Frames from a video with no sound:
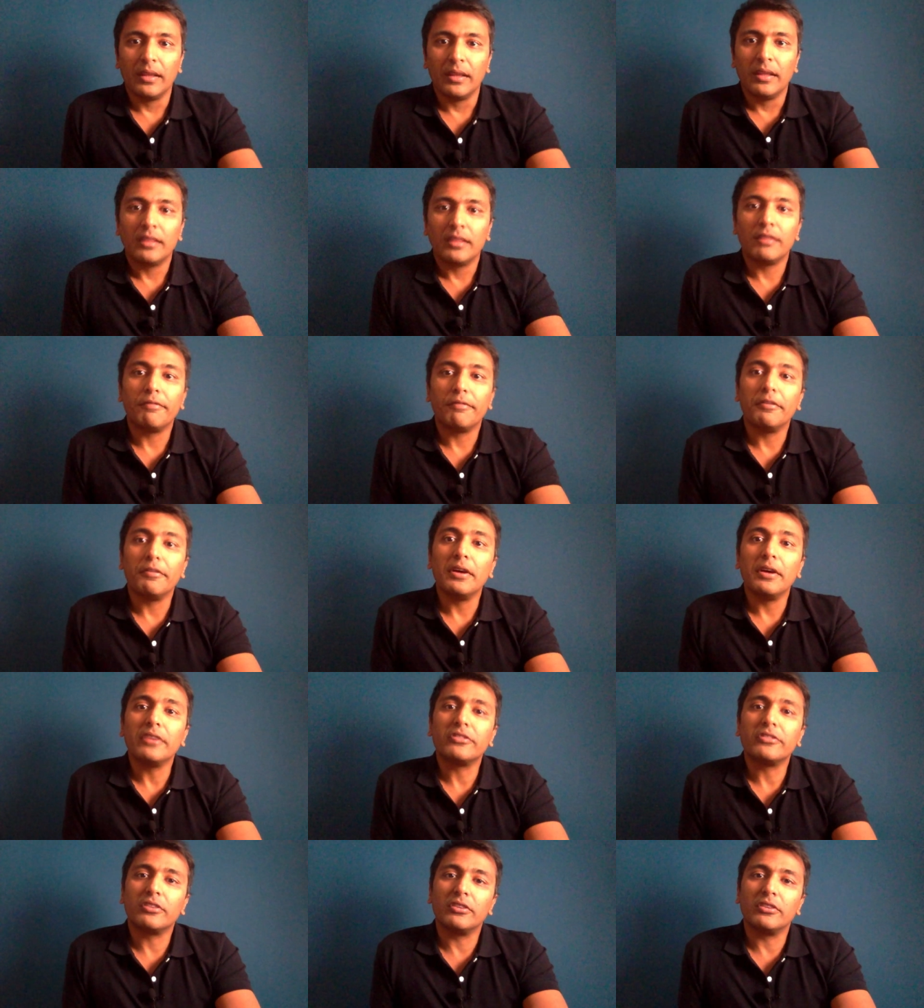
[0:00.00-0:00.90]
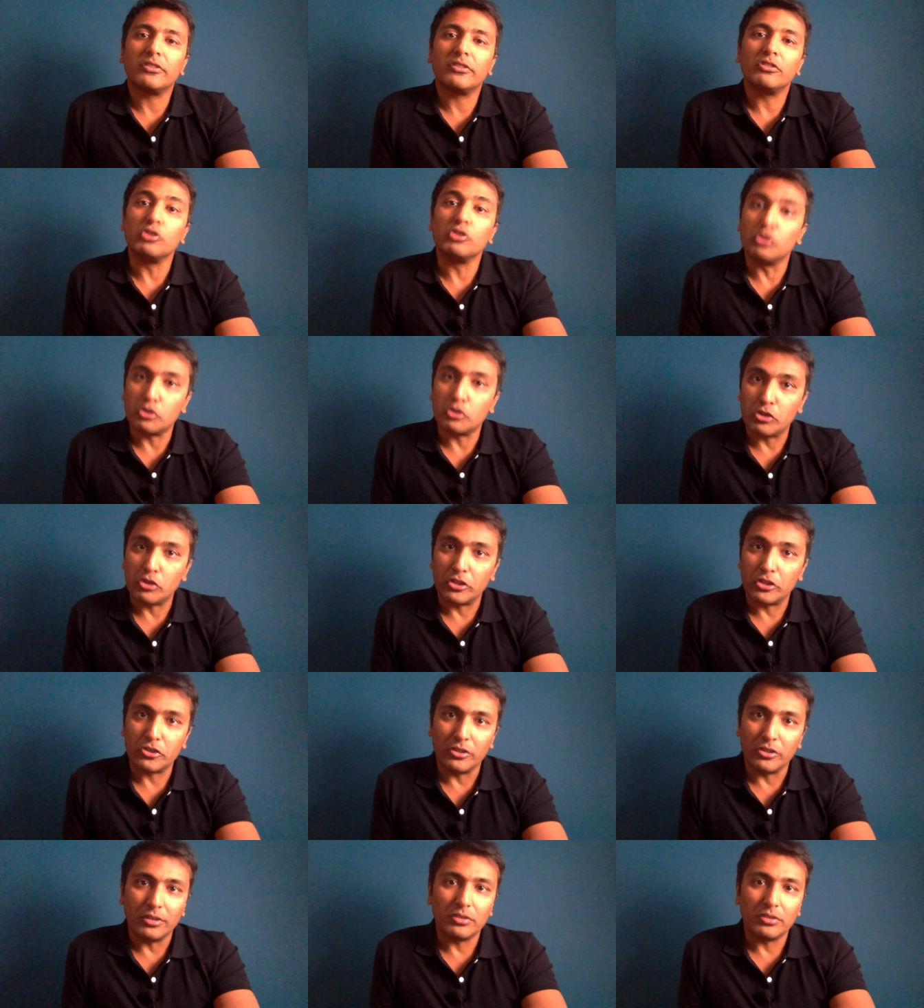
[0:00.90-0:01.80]
The first is
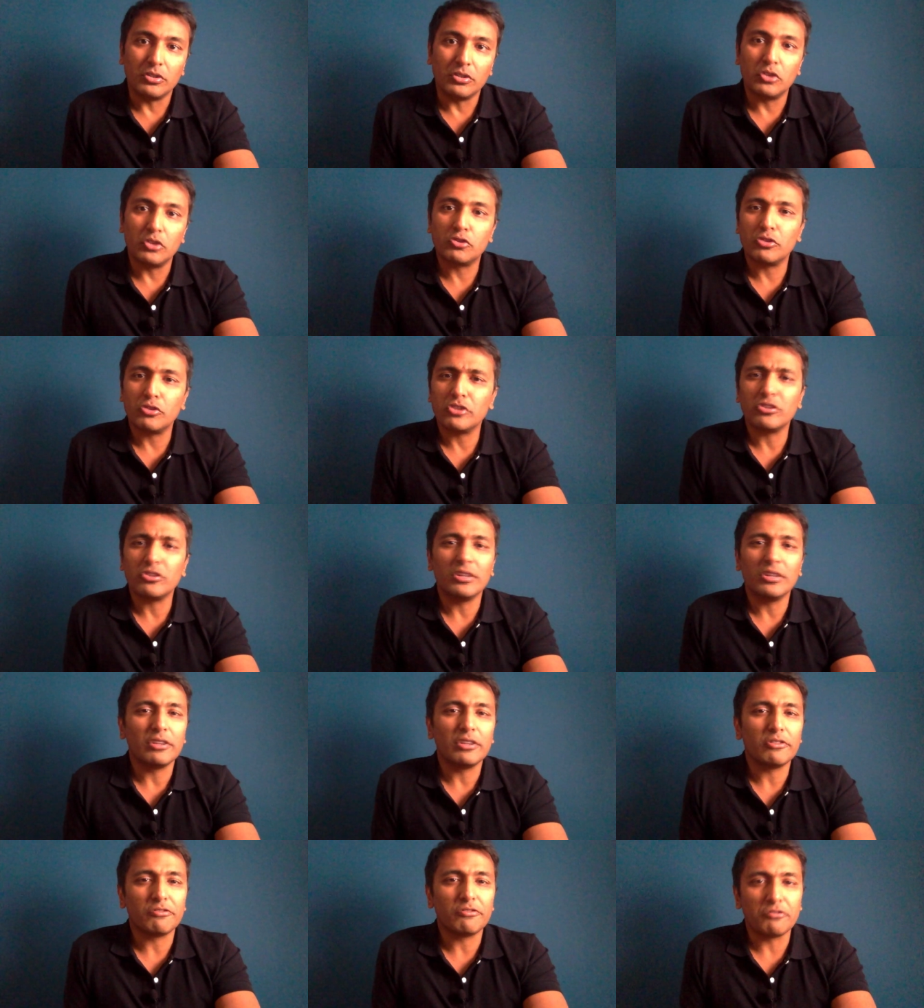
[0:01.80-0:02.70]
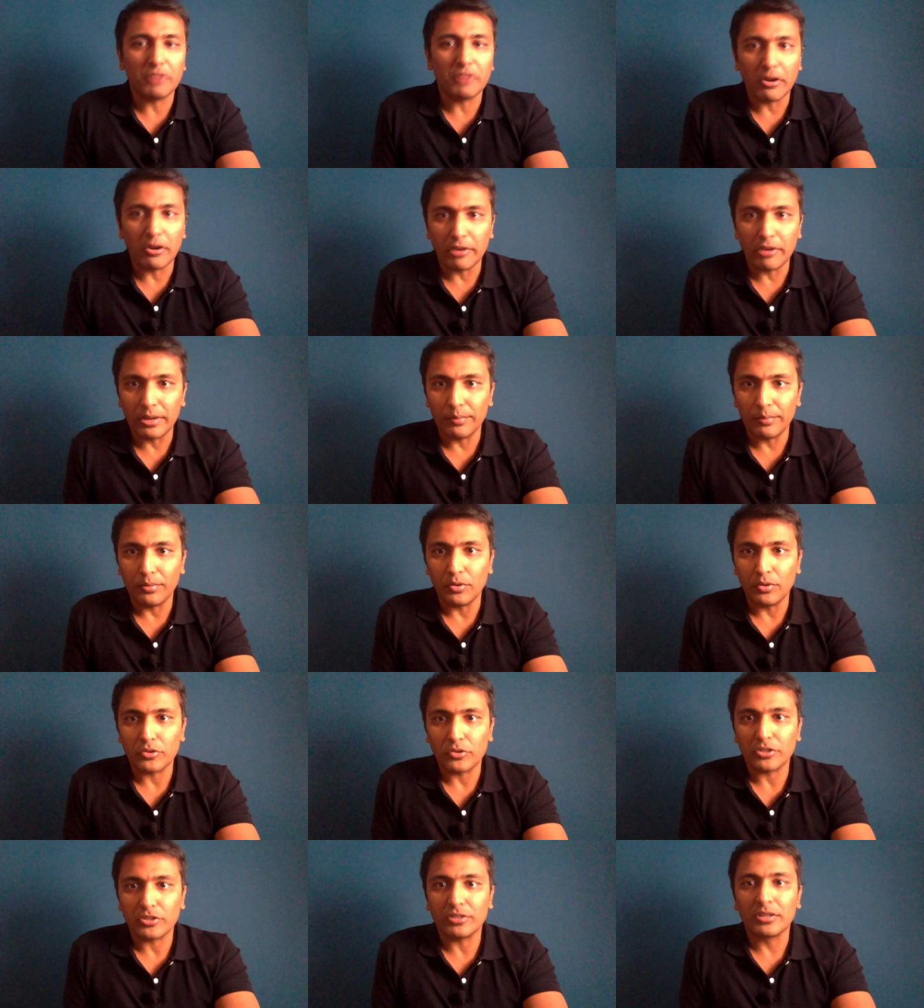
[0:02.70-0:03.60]
nutrition. Nutrition is very
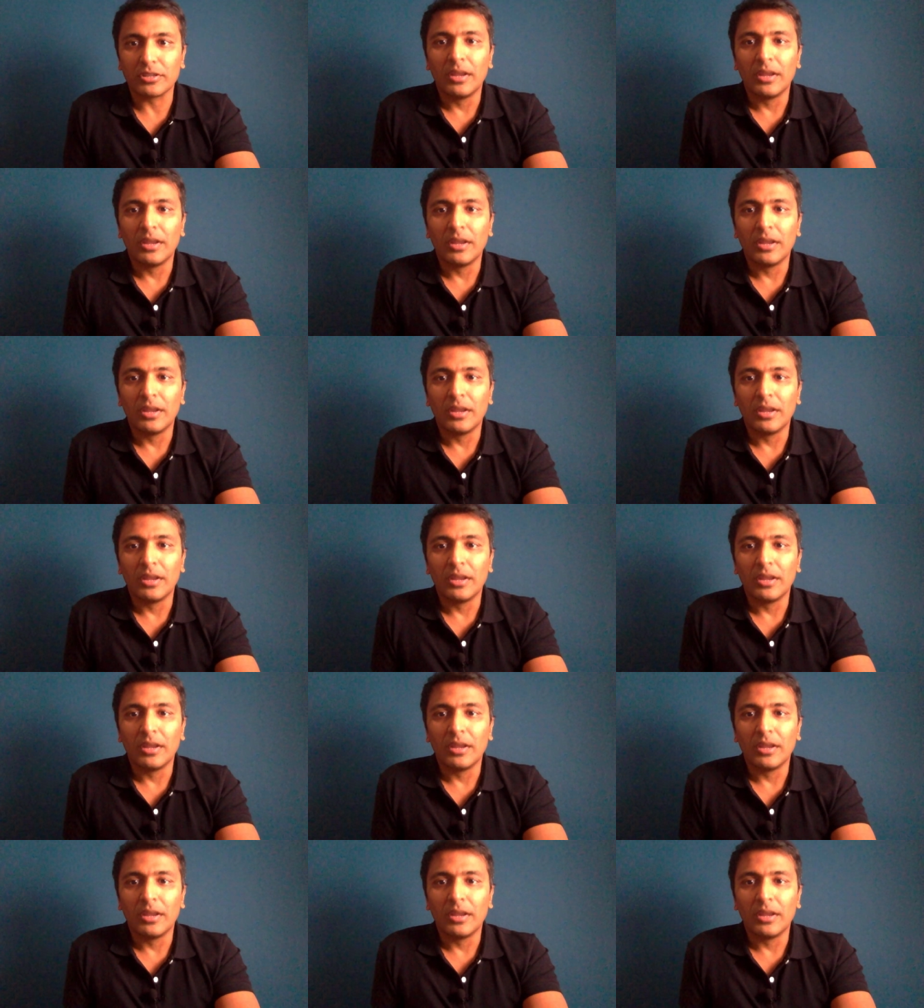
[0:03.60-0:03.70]
important,